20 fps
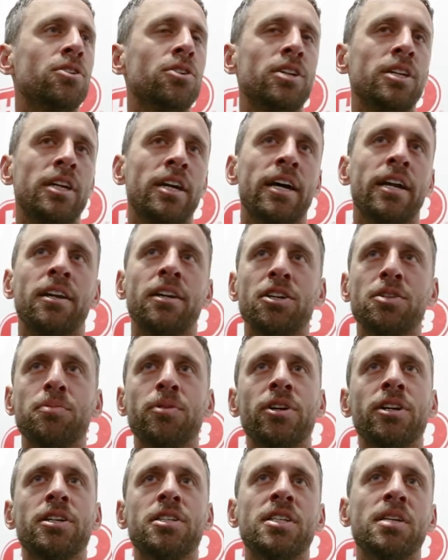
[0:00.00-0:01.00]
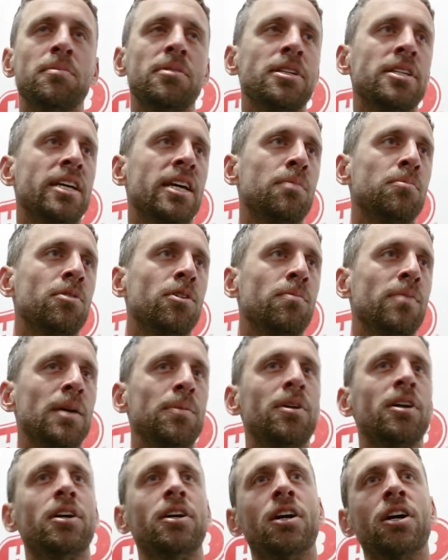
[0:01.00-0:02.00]
You got an experienced team in Tampa,
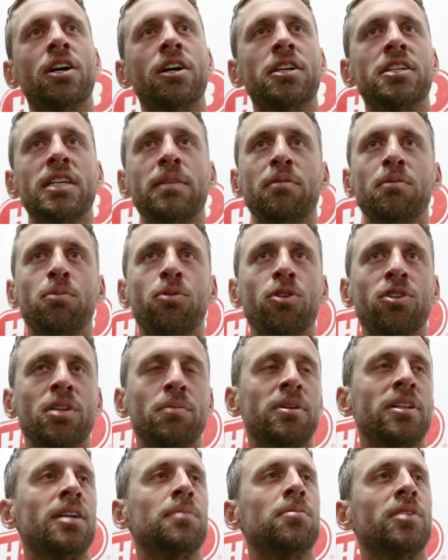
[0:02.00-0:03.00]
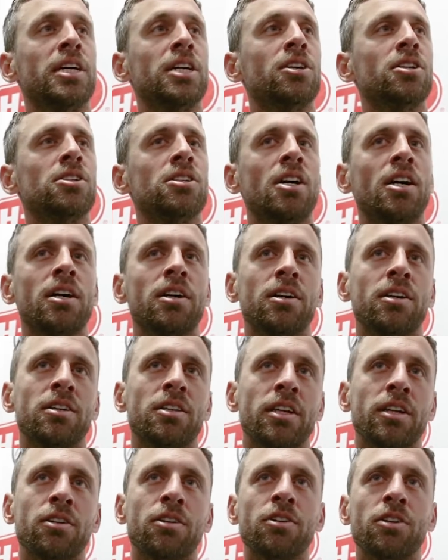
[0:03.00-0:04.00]
maybe a younger team in Portland, but they play good soccer, and
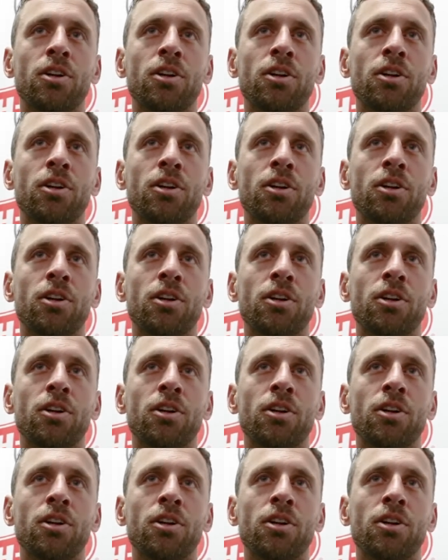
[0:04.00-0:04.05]
then,